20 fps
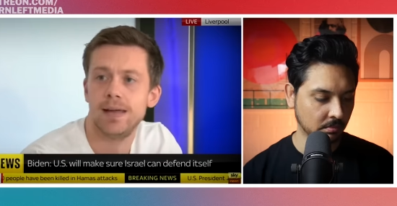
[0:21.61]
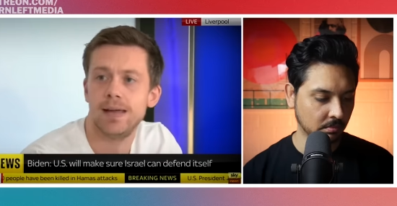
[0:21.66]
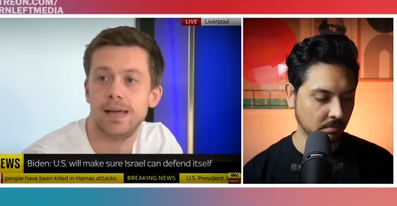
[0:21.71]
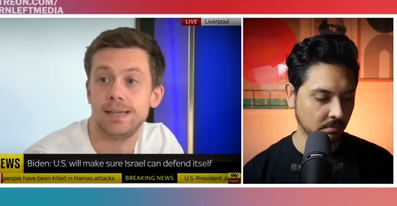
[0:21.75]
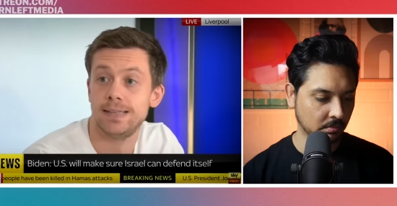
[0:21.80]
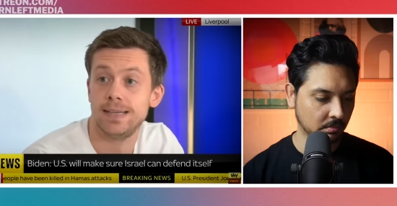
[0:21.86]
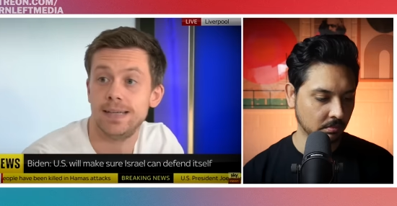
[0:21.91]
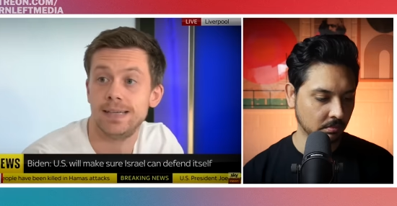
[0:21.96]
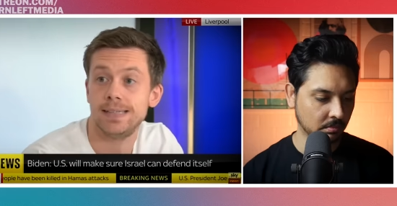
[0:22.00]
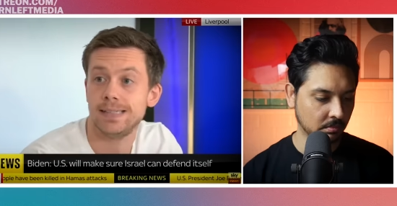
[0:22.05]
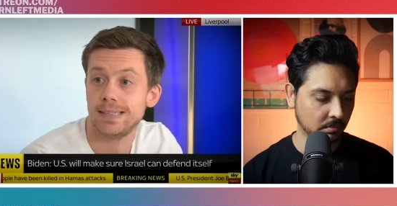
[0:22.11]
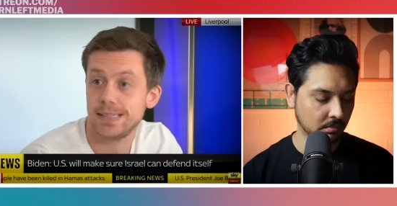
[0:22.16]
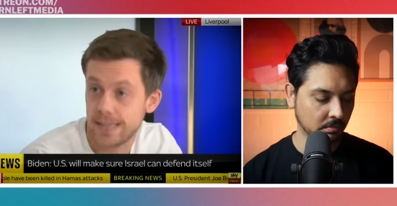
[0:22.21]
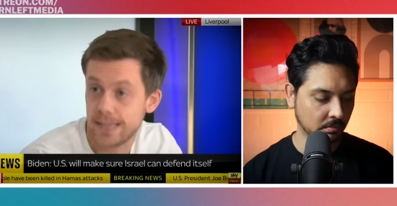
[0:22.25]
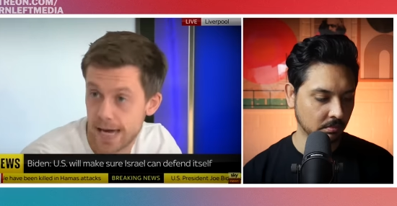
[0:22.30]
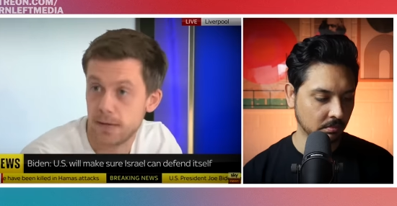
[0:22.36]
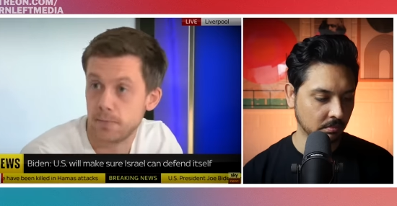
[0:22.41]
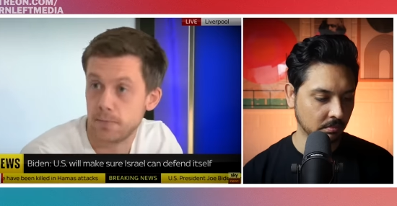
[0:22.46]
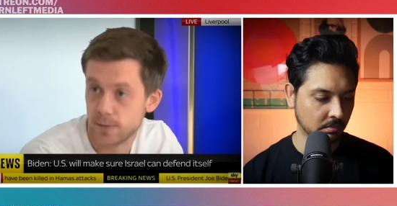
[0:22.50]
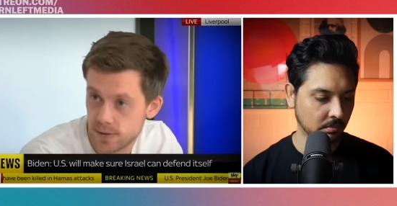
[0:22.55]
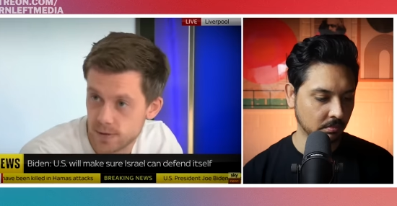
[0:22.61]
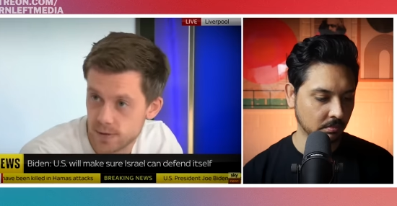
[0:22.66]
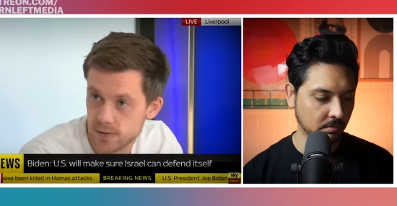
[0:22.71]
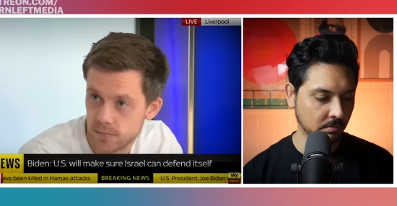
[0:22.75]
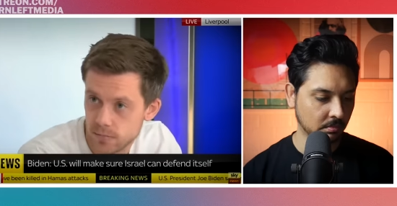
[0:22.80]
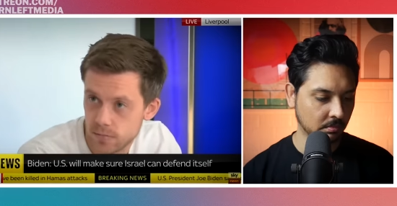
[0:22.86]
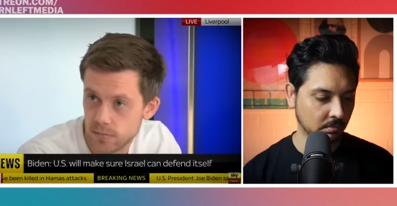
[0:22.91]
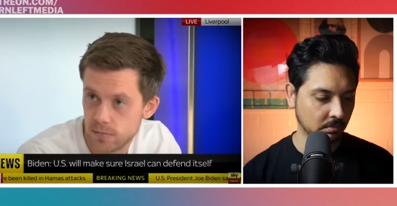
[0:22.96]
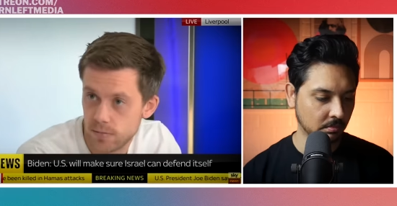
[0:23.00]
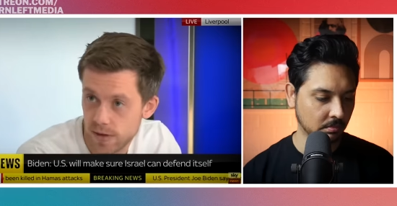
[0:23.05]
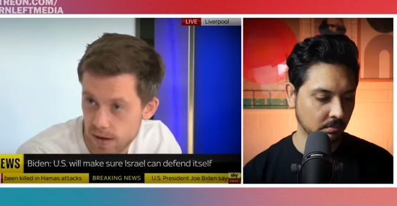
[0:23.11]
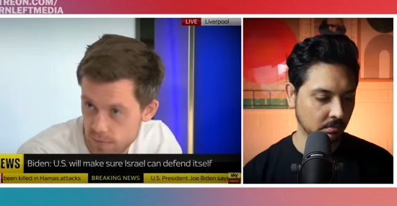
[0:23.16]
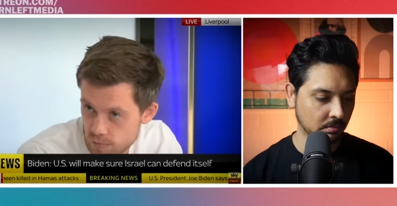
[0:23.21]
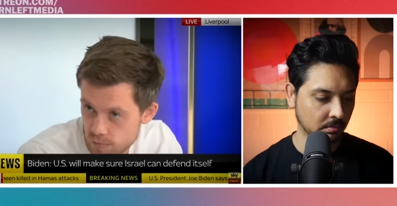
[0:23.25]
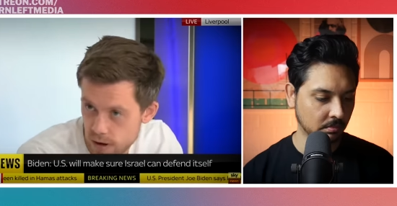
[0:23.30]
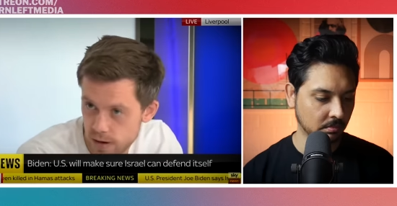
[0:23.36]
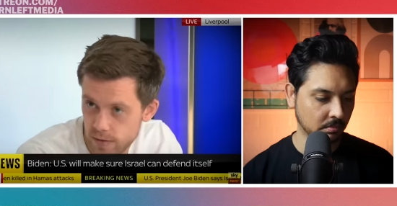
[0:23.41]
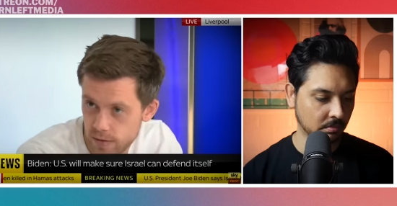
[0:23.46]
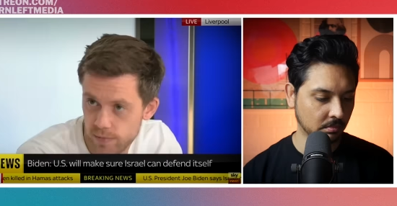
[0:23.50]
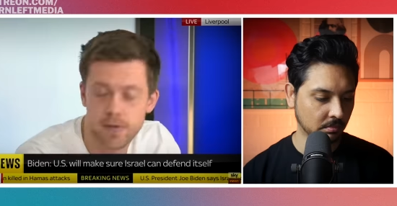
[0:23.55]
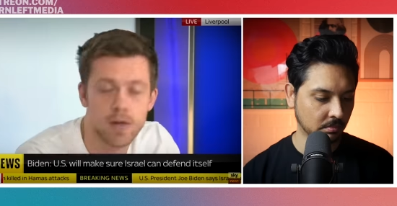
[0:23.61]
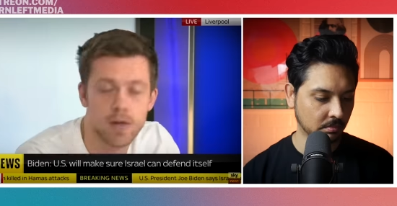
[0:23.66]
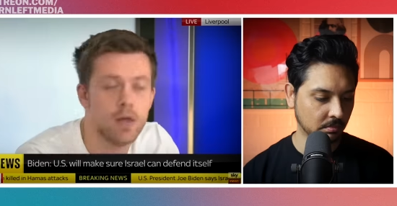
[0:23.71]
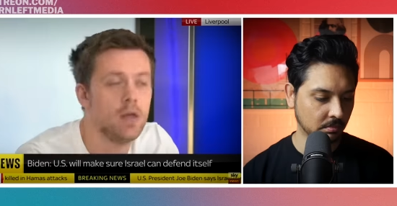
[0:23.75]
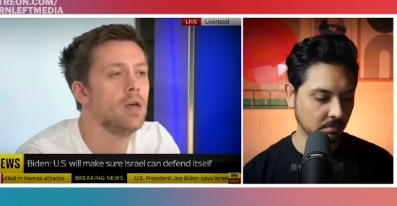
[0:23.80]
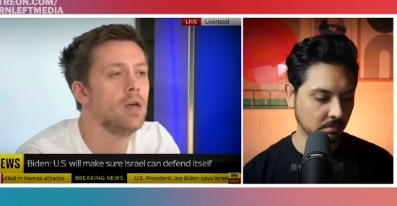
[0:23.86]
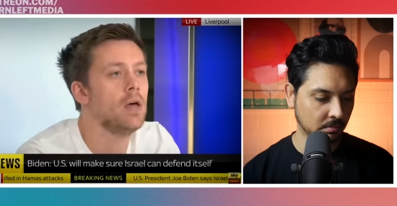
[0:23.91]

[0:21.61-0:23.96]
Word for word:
Speaker 1: His niece escaped that rave.